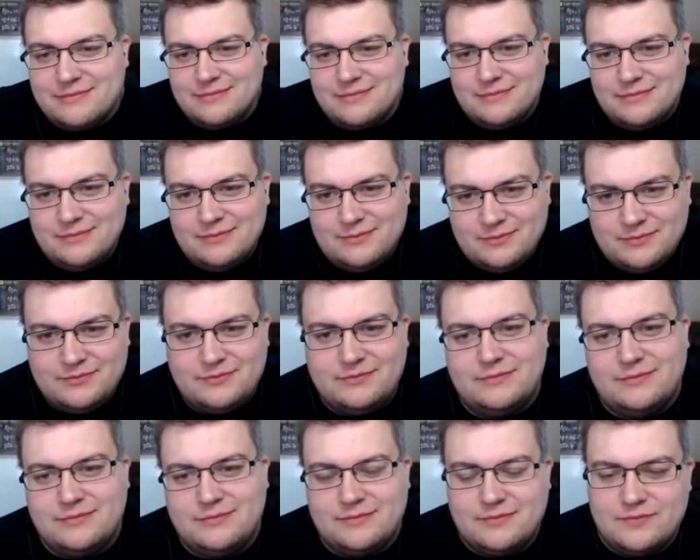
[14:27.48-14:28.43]

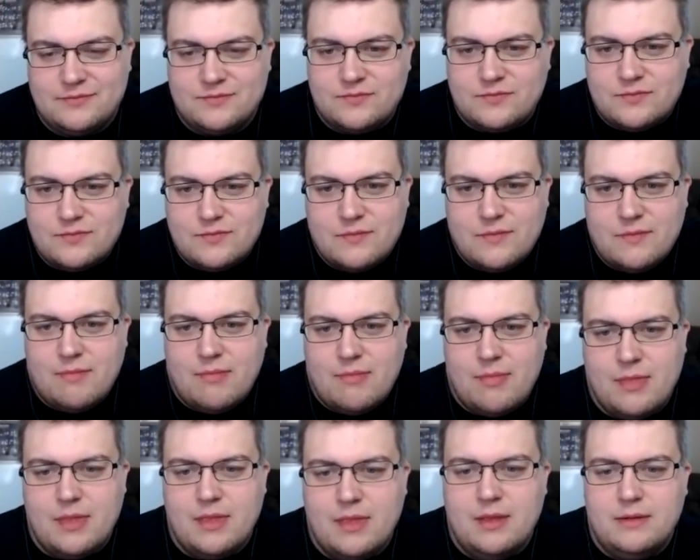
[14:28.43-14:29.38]

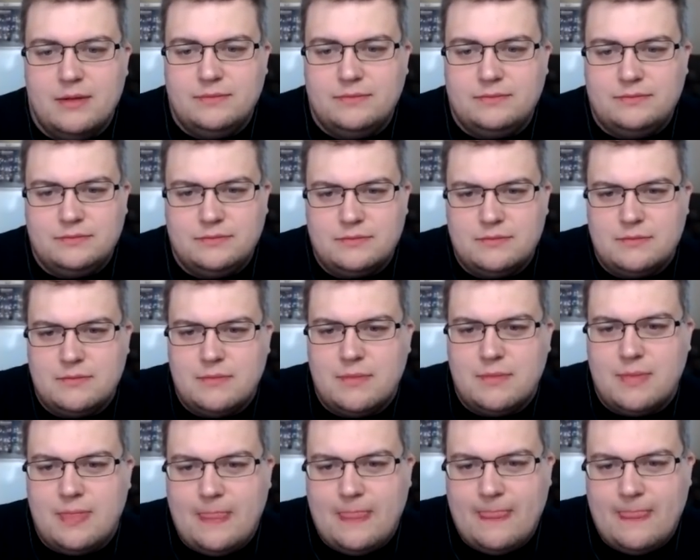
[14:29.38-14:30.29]
The person shown says nothing.